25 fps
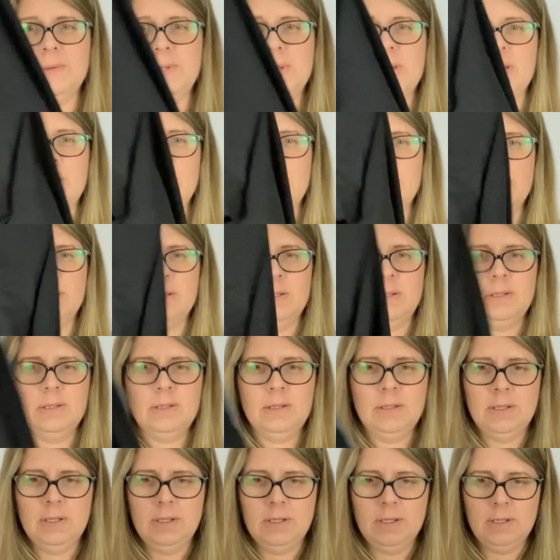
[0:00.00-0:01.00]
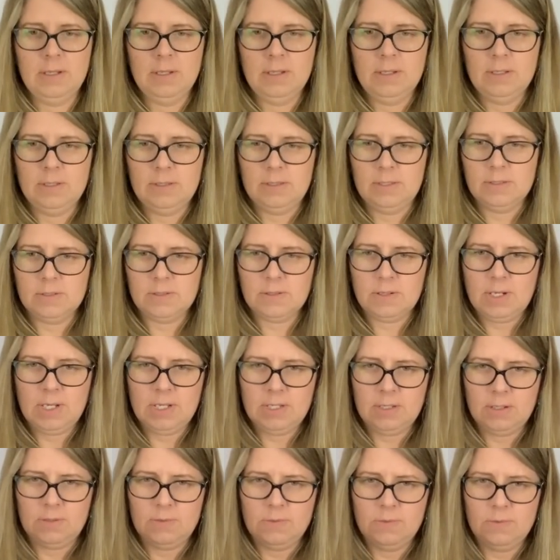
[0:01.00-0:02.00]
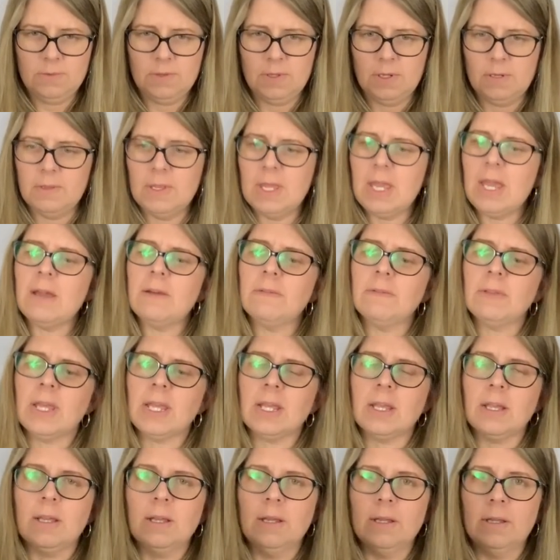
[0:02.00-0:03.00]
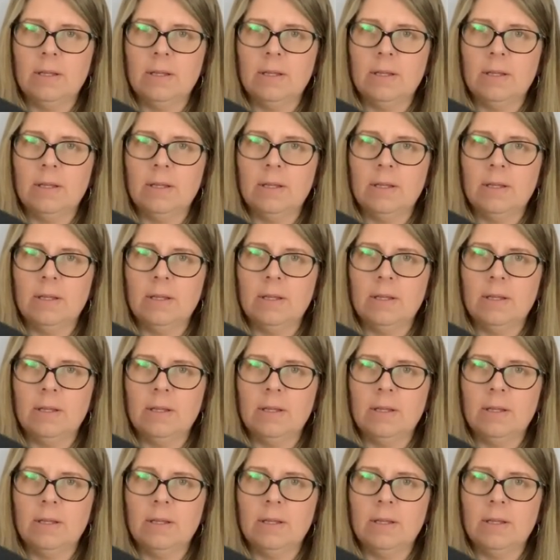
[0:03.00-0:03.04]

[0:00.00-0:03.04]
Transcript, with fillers: yet. These are kind of cool though. They have like